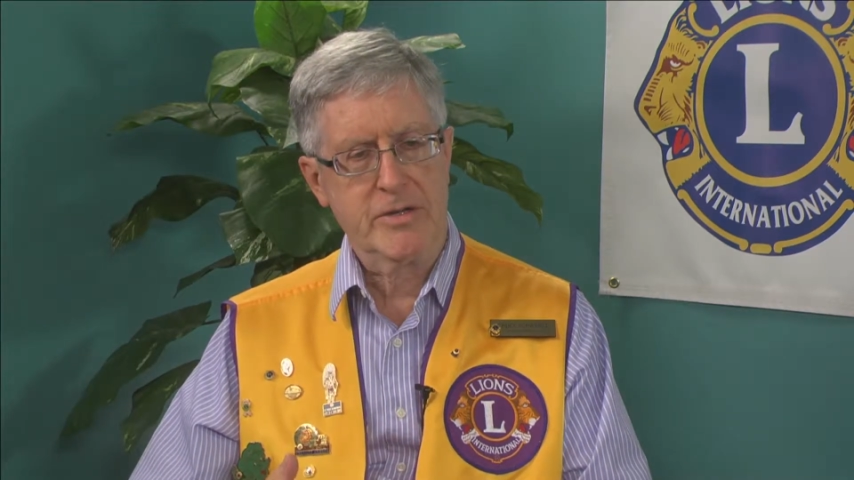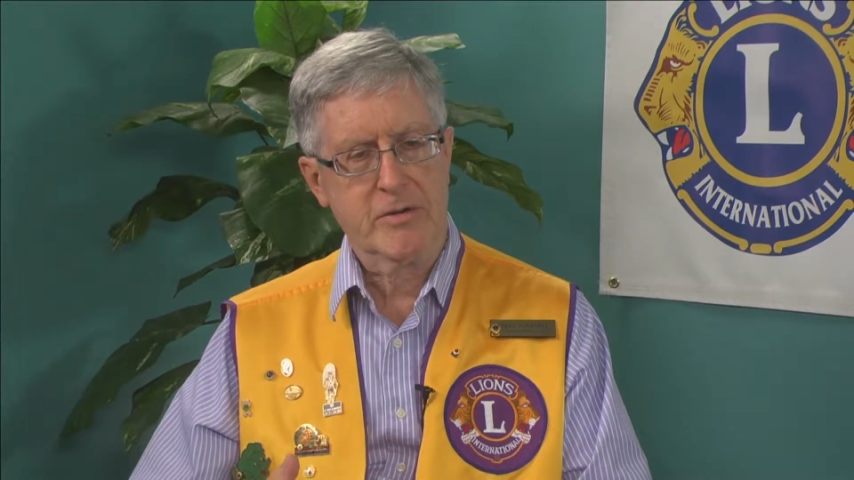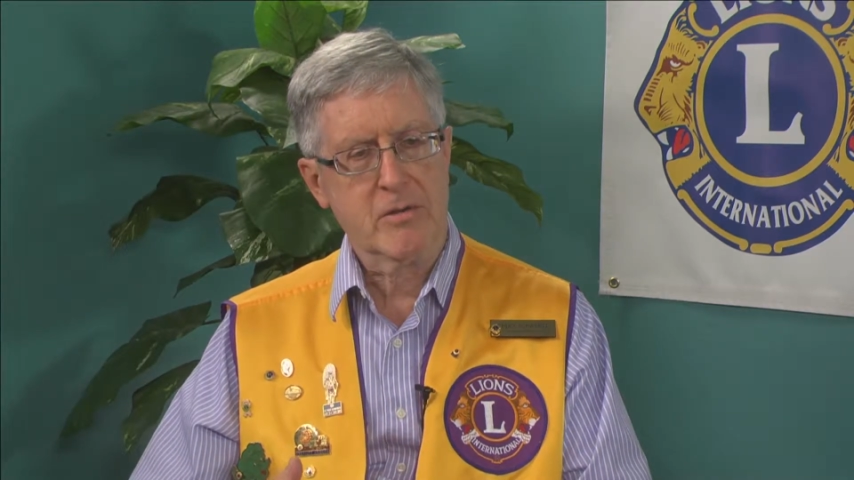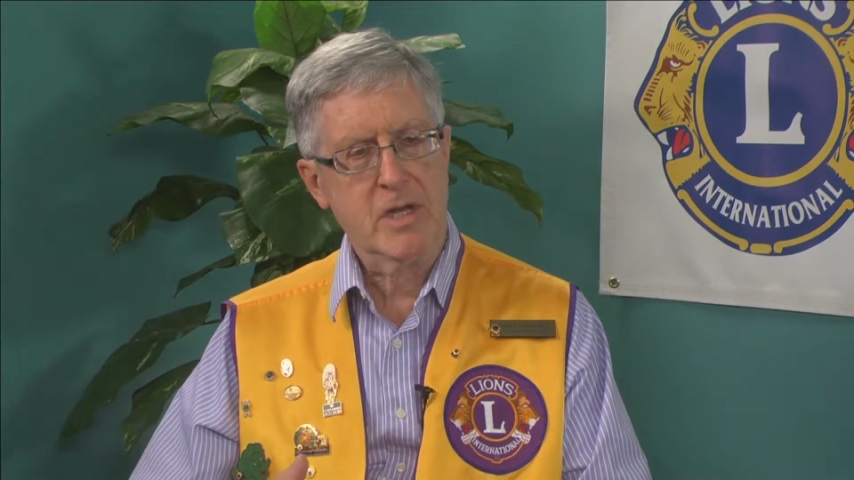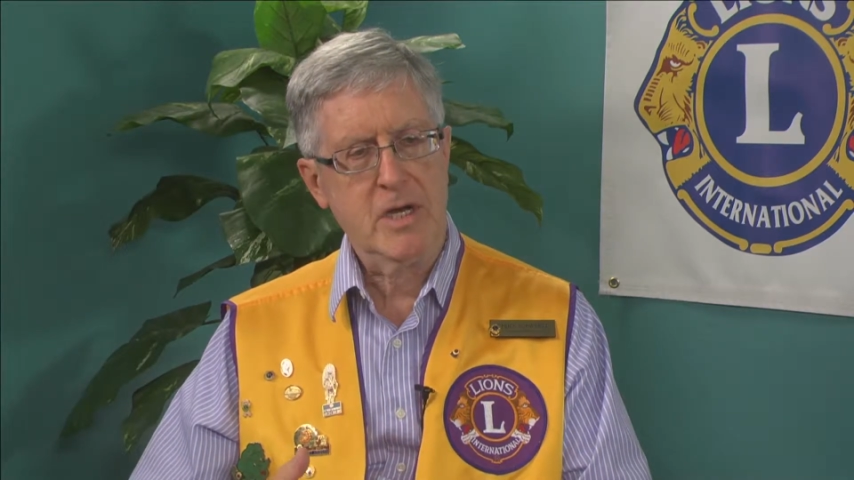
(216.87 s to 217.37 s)

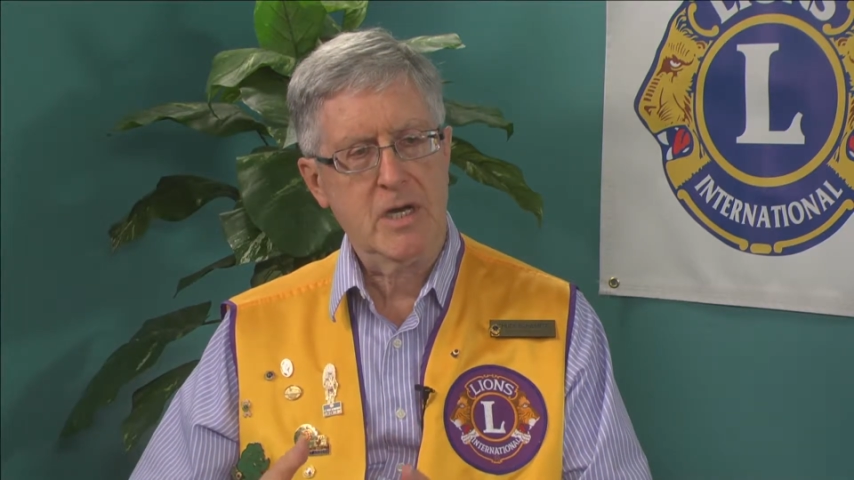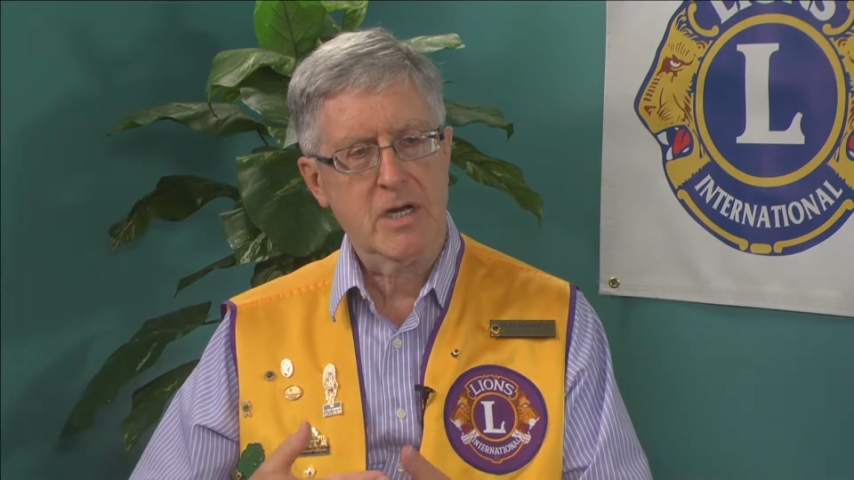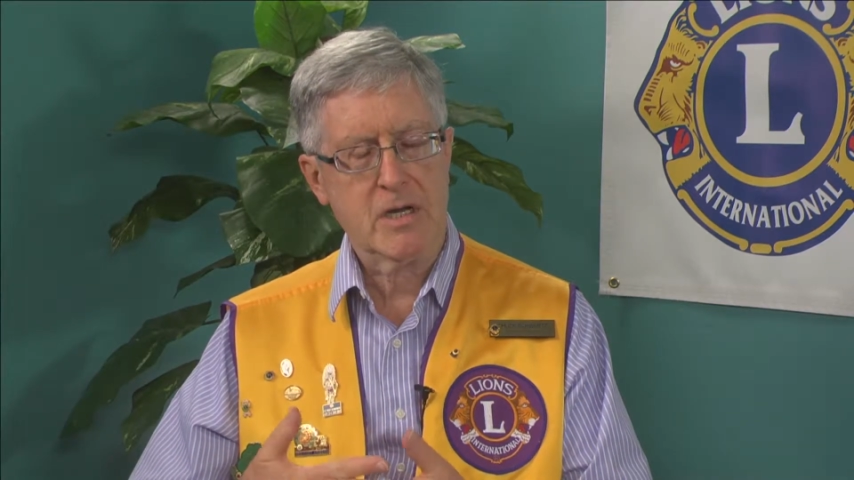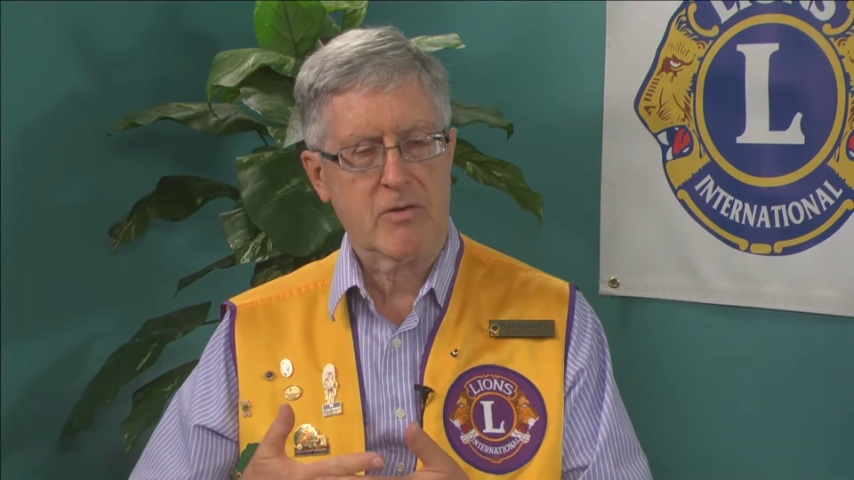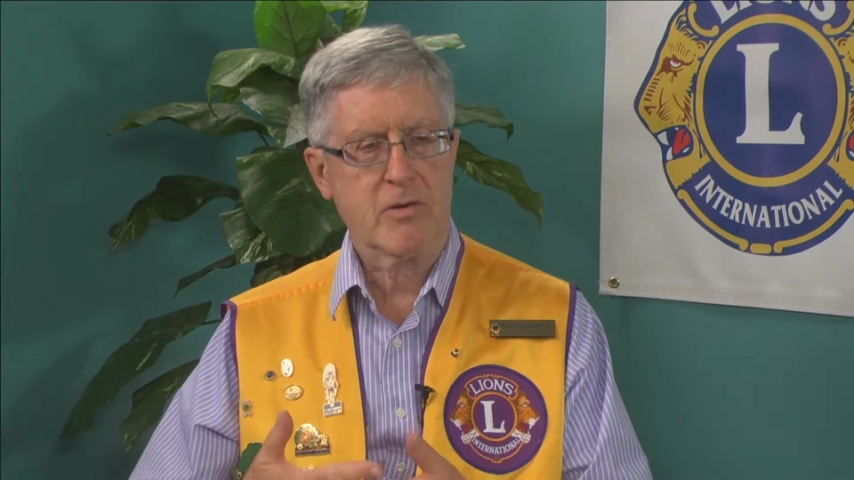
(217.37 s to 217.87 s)
their
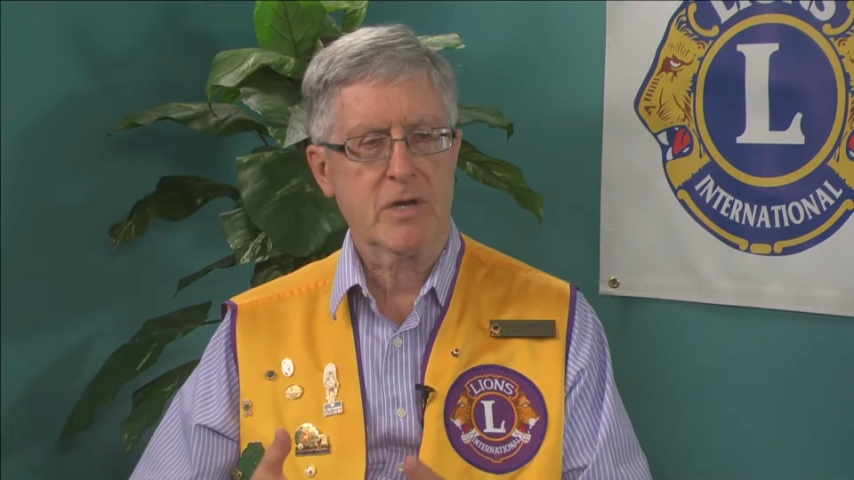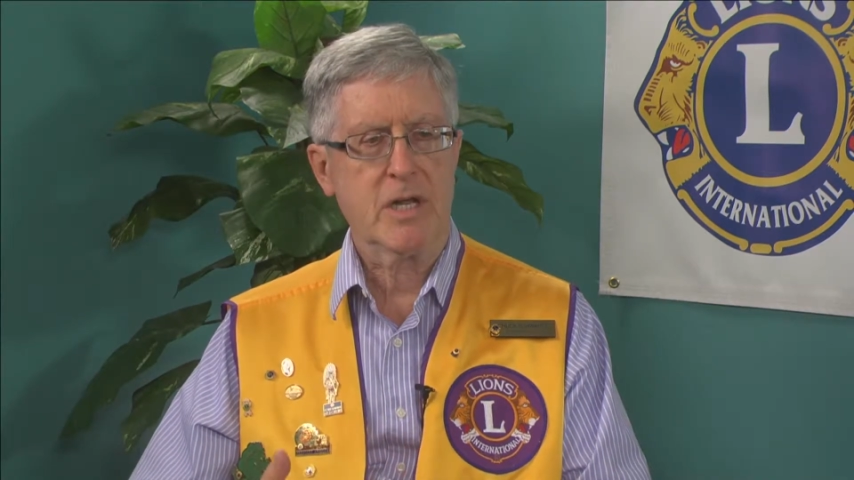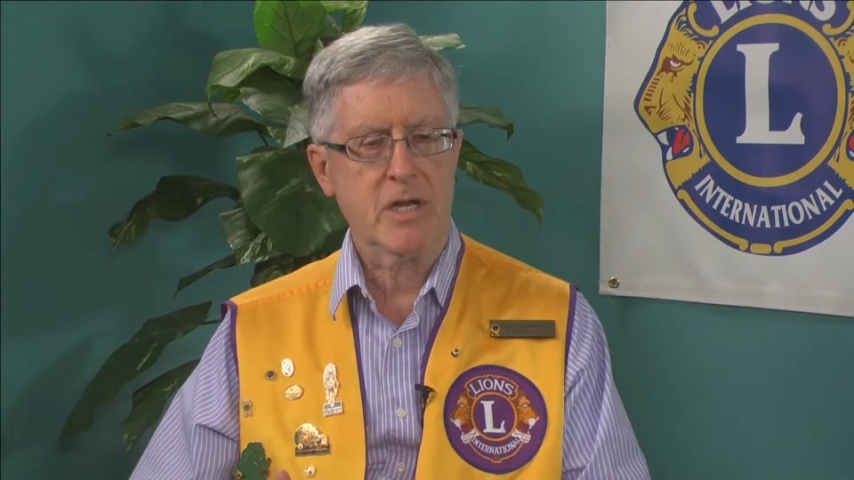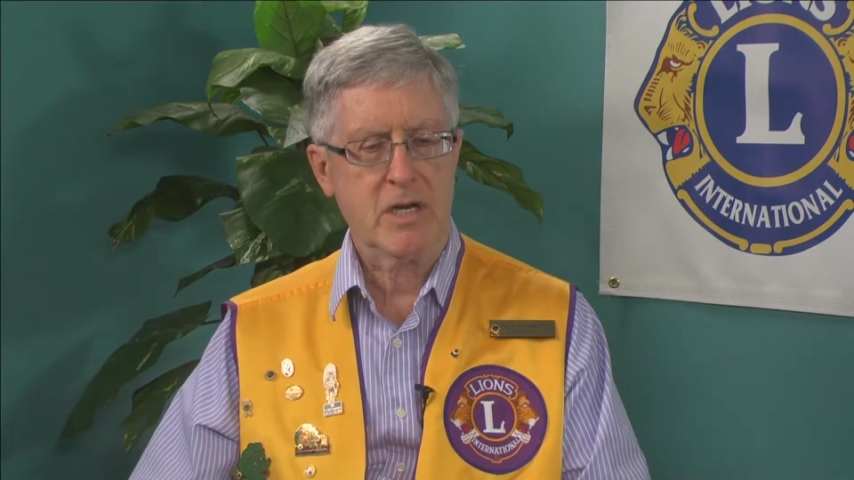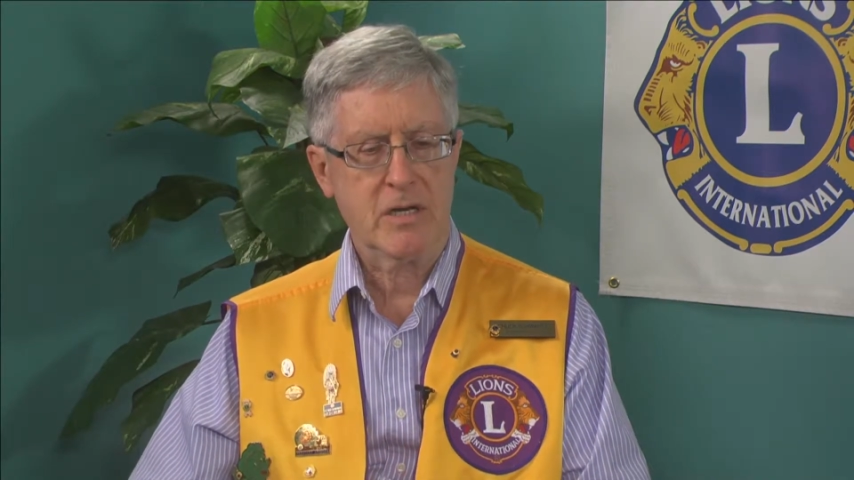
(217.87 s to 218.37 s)
luck or
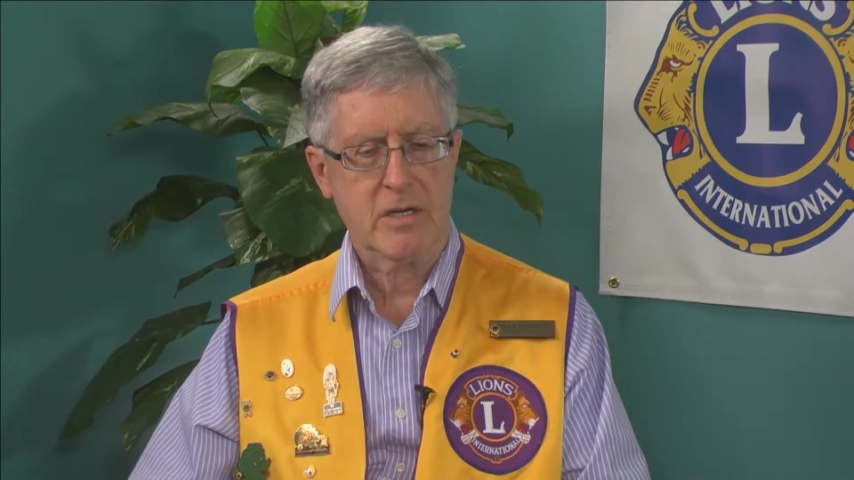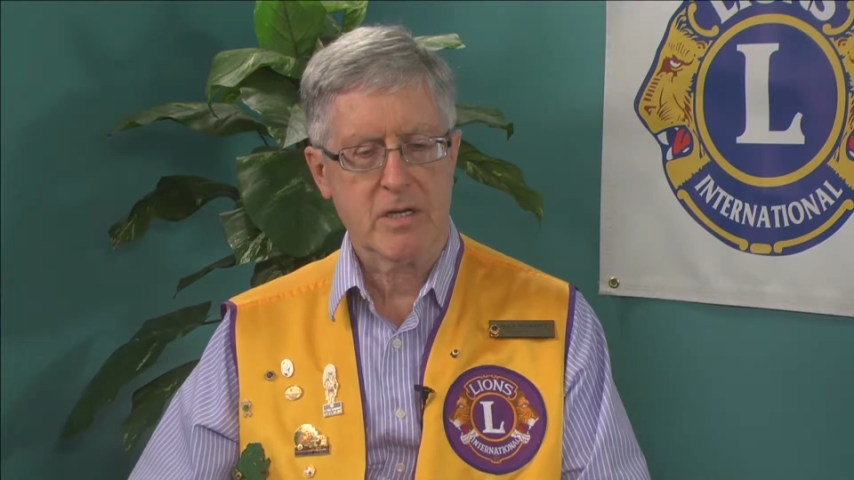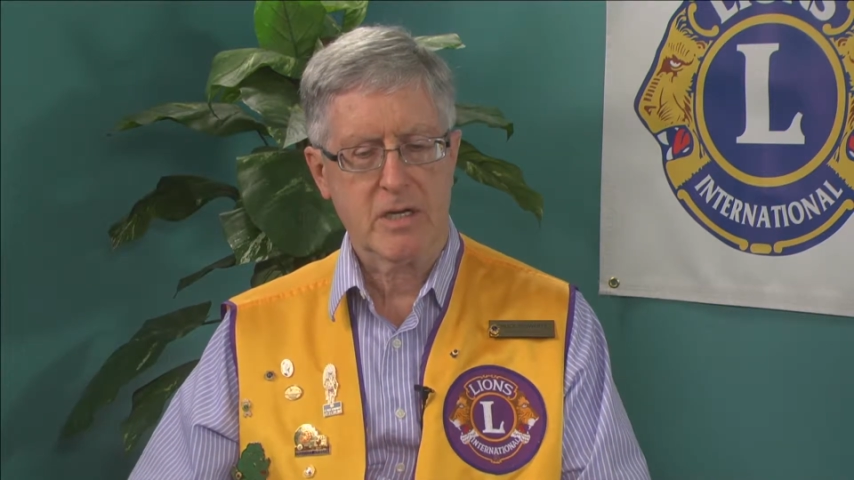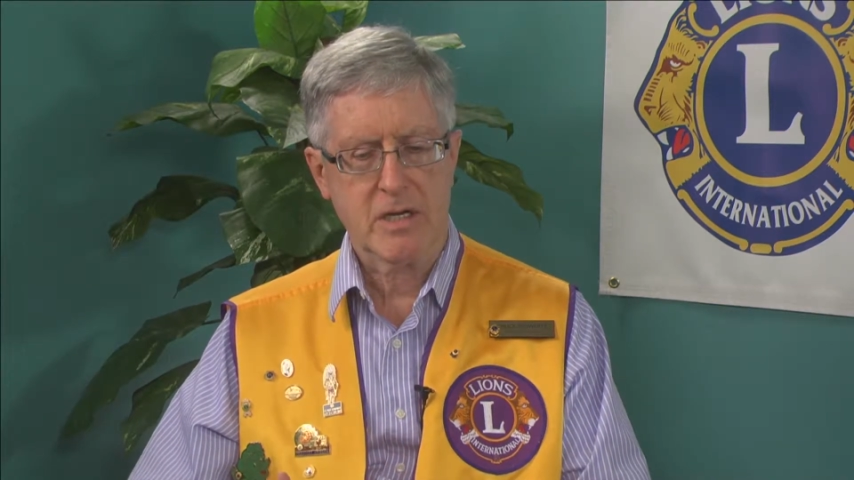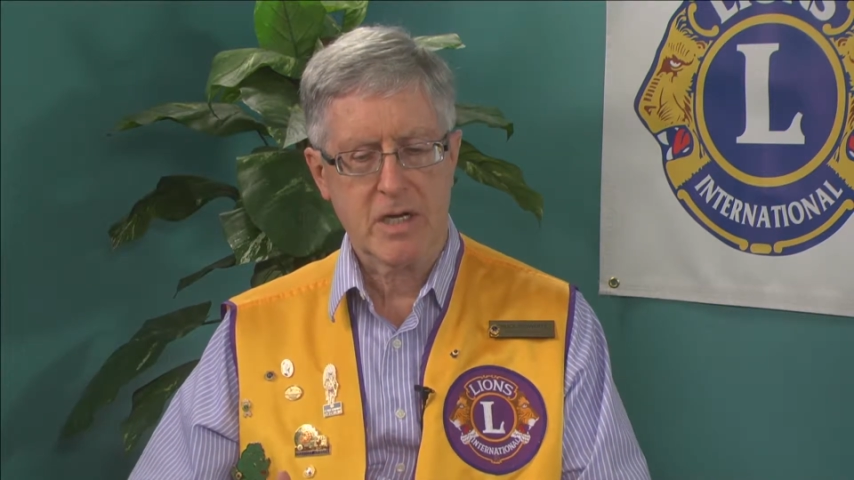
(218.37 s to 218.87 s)
need
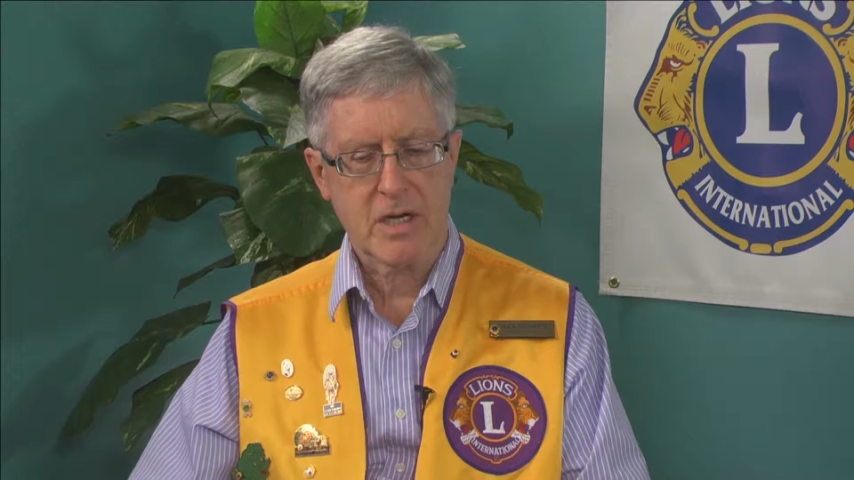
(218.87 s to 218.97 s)
a